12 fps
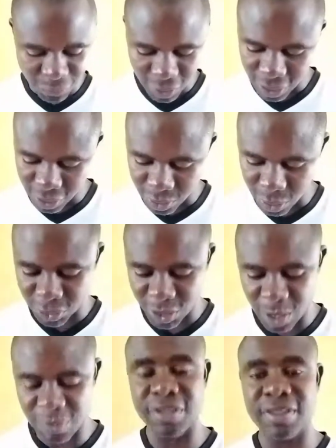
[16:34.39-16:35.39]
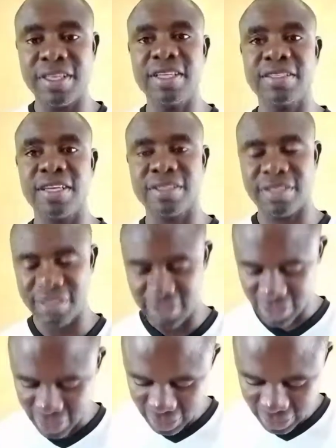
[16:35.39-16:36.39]
the closing of the theaters
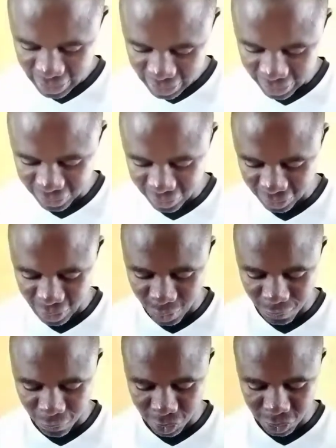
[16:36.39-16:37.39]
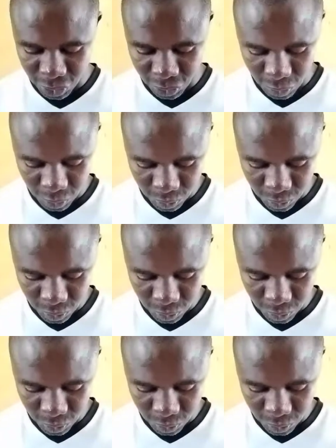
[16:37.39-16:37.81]
in 1642,